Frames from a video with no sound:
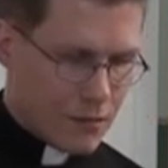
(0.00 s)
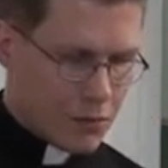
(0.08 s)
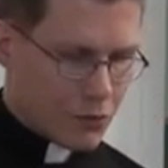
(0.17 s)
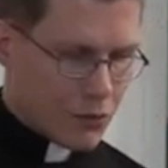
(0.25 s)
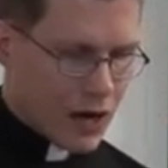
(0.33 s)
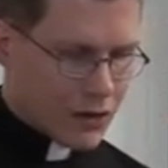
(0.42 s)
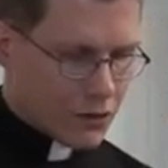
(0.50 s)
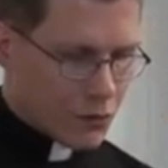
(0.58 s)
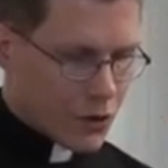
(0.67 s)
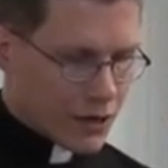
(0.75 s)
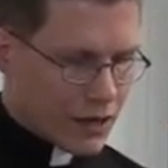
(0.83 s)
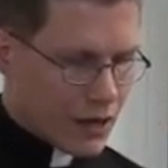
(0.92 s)
but rather
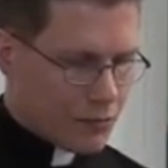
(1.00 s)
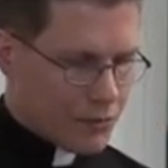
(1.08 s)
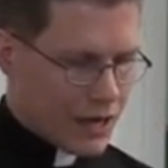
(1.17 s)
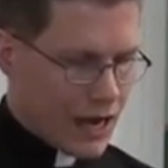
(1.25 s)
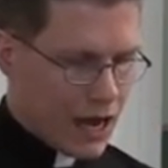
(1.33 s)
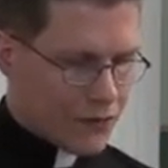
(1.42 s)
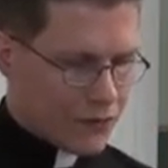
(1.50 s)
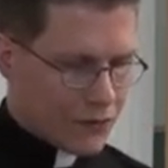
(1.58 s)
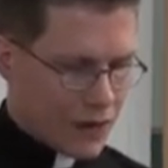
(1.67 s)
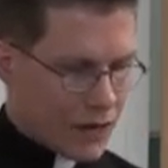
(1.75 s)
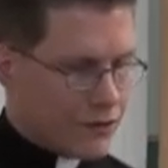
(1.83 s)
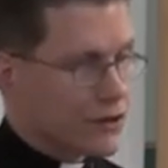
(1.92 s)
working on behalf
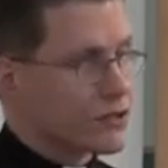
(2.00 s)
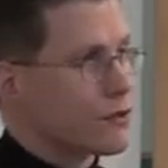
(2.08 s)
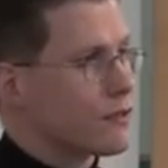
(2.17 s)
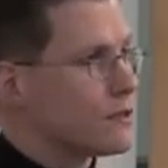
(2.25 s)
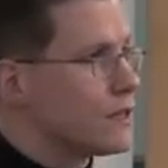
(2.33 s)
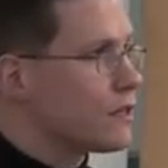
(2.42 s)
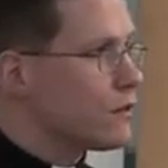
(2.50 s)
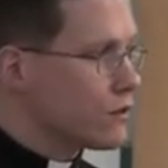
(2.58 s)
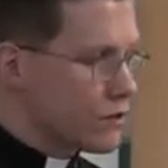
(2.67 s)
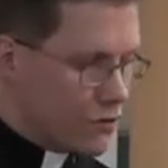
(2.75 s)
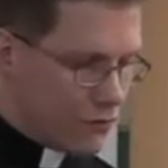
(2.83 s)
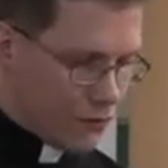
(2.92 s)
of others with little
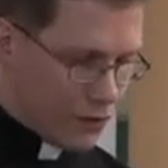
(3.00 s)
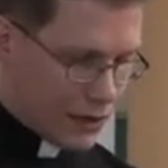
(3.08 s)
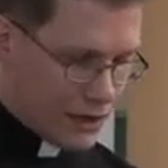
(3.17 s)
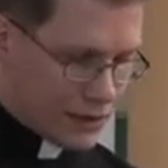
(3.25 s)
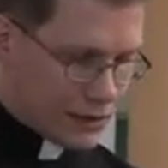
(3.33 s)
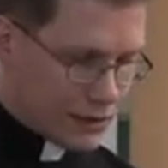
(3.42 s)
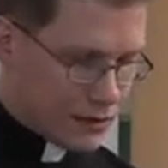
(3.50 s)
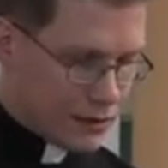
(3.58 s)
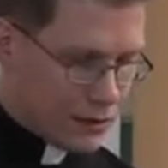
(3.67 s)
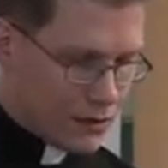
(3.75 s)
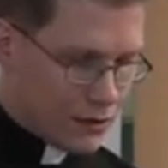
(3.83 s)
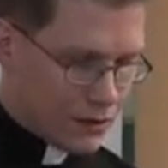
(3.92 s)
or no voice,
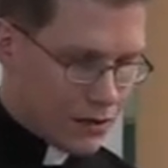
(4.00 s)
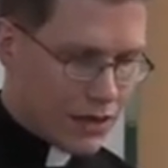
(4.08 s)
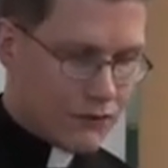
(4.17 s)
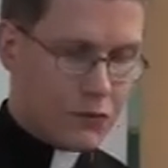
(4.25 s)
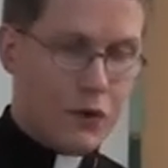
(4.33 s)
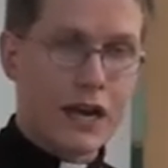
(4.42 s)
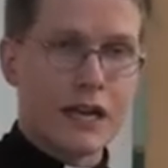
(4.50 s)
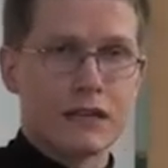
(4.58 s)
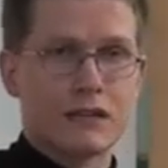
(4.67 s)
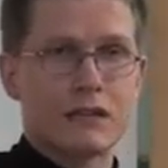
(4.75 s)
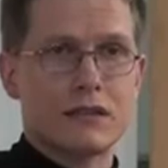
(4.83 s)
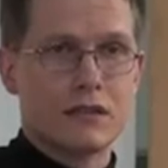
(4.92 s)
to give
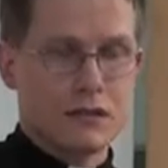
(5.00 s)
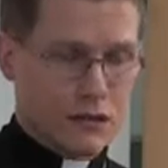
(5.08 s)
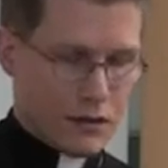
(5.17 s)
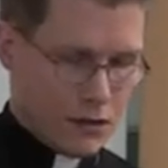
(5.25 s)
rights,